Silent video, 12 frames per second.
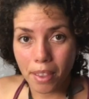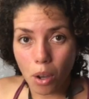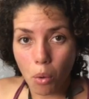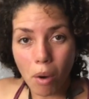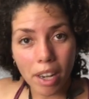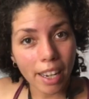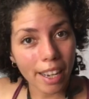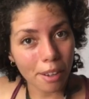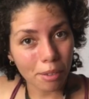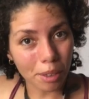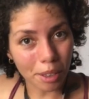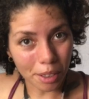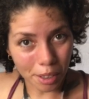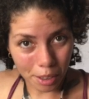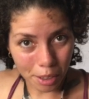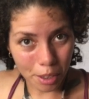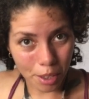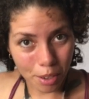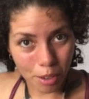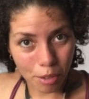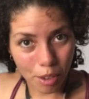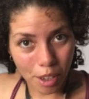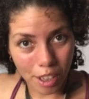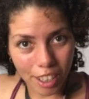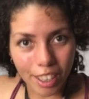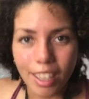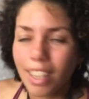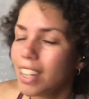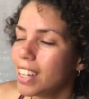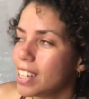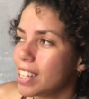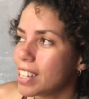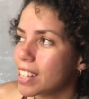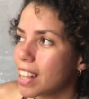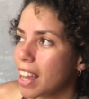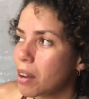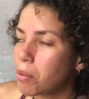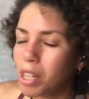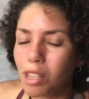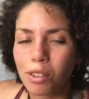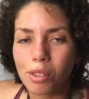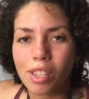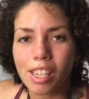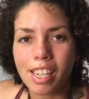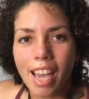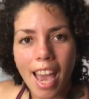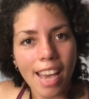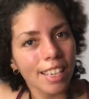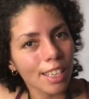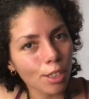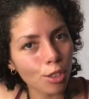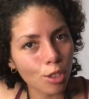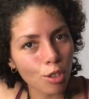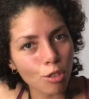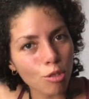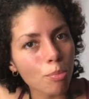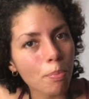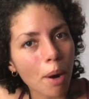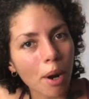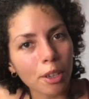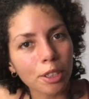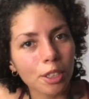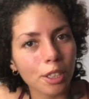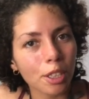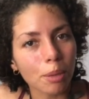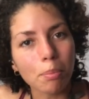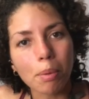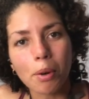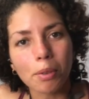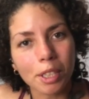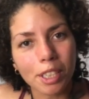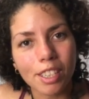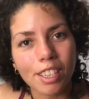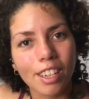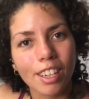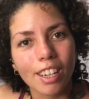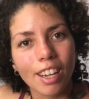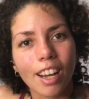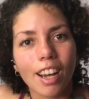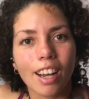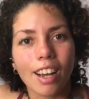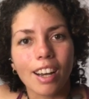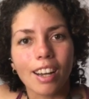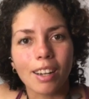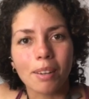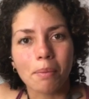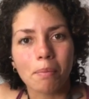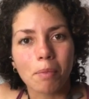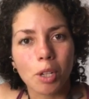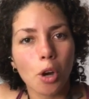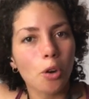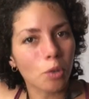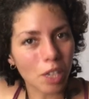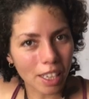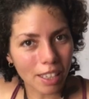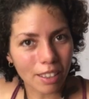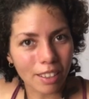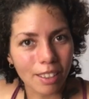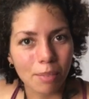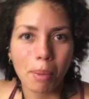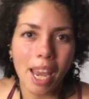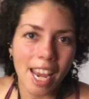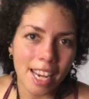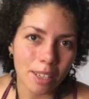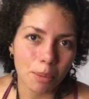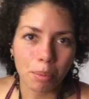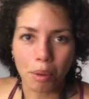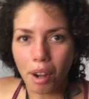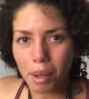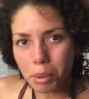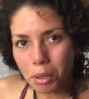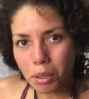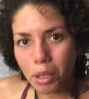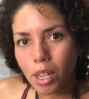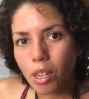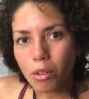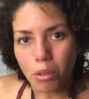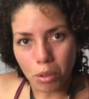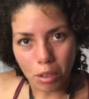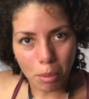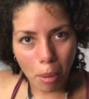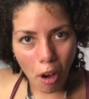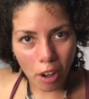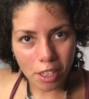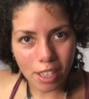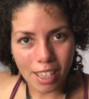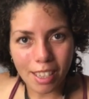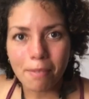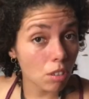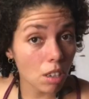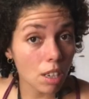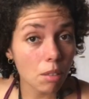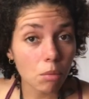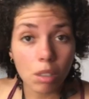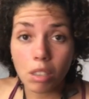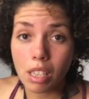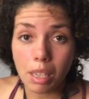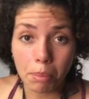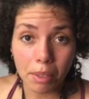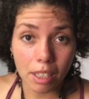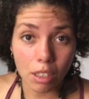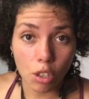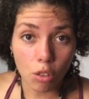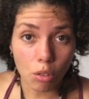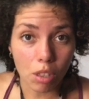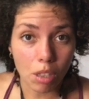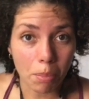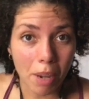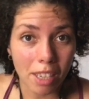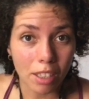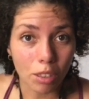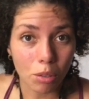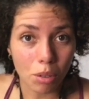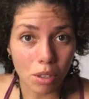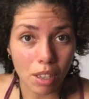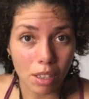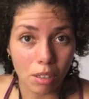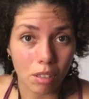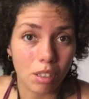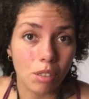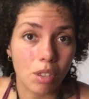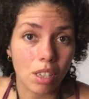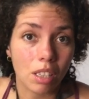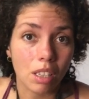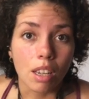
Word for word: What I have learned so far is that when using any two-part component coating, paint, primer, or epoxy, it will simply destroy the painting tools that you are using.